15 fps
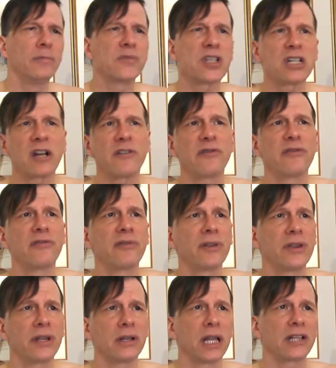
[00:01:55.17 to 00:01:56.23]

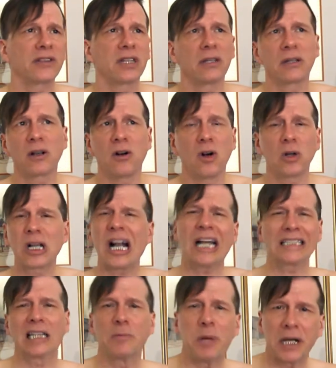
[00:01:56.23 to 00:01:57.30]
Stuff that, like, they call
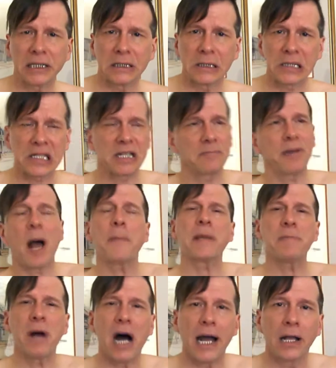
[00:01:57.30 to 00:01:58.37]
cuddle puddles and
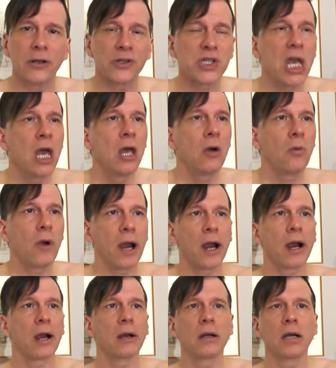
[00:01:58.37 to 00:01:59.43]
puppy piles,
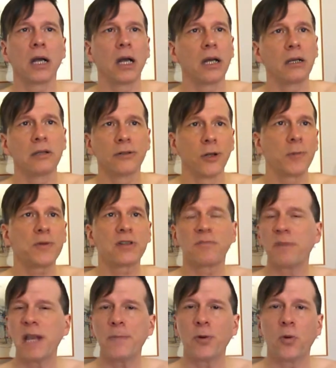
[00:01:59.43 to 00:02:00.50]
where groups
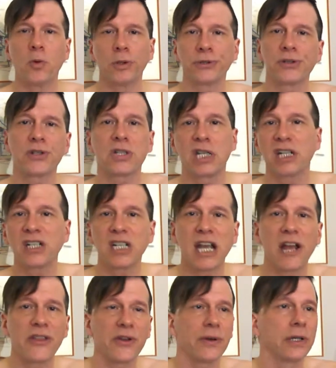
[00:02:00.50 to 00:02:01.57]
of people will just get
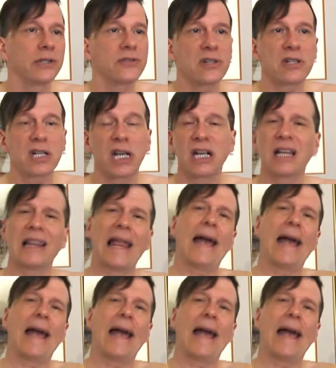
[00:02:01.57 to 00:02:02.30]
together and just kind of